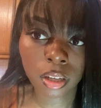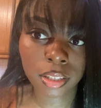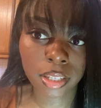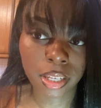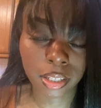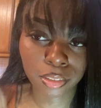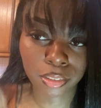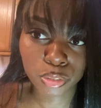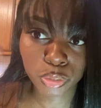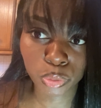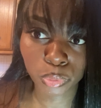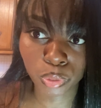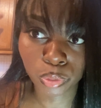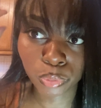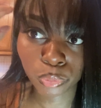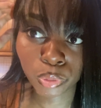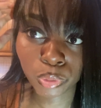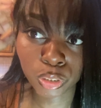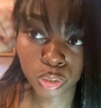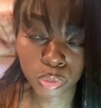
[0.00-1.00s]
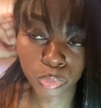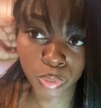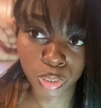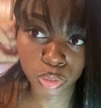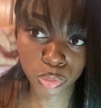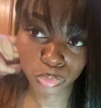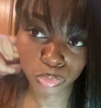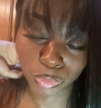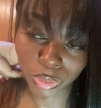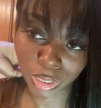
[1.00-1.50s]
get into an
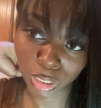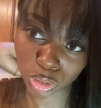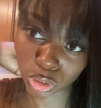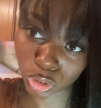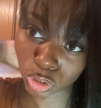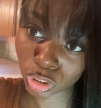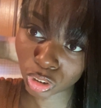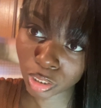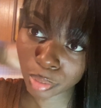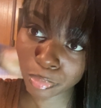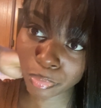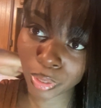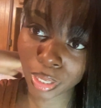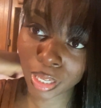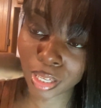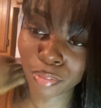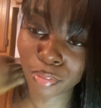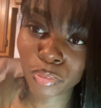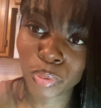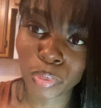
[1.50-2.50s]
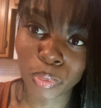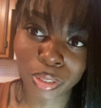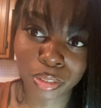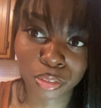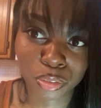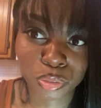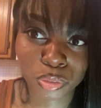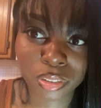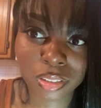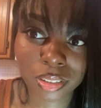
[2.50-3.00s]
interracial relationship if you are
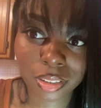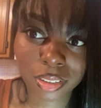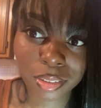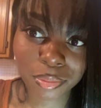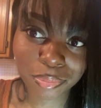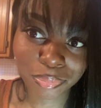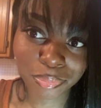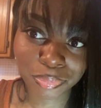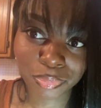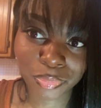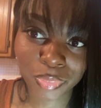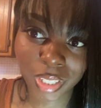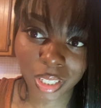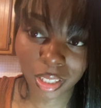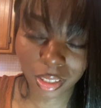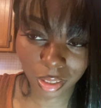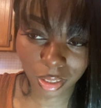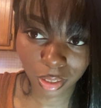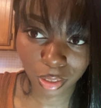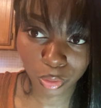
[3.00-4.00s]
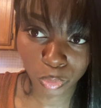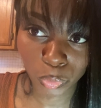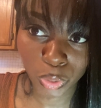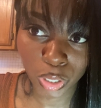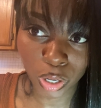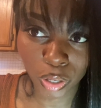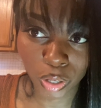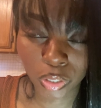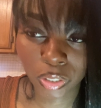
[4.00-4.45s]
interested. And we are